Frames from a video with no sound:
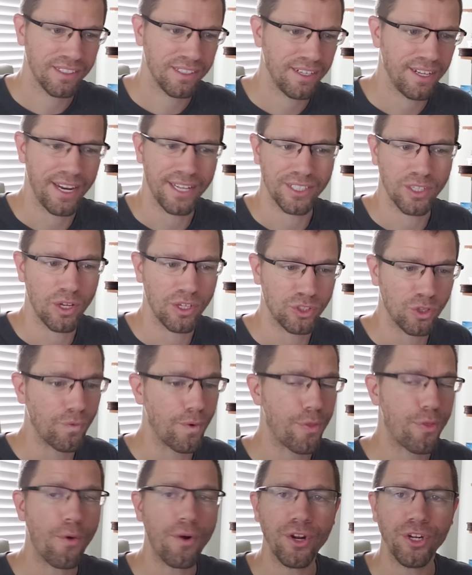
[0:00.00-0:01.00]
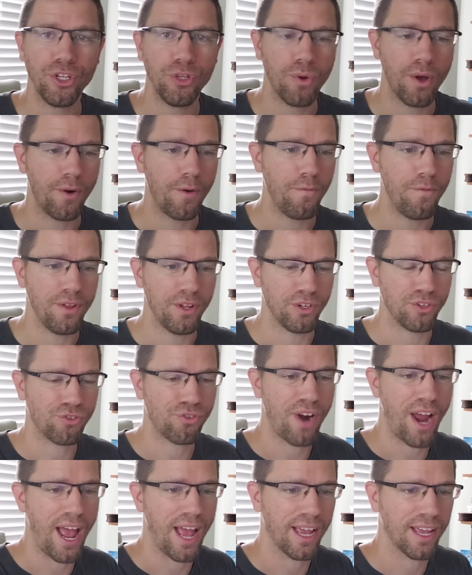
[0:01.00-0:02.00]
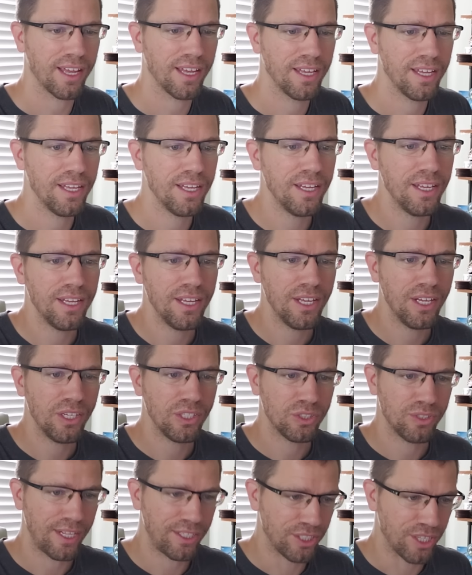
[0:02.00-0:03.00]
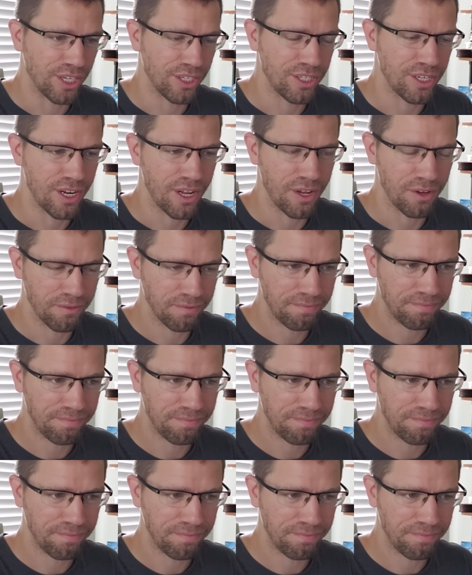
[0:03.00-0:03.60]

and it's over 3,200 feet of track, so that's good to know.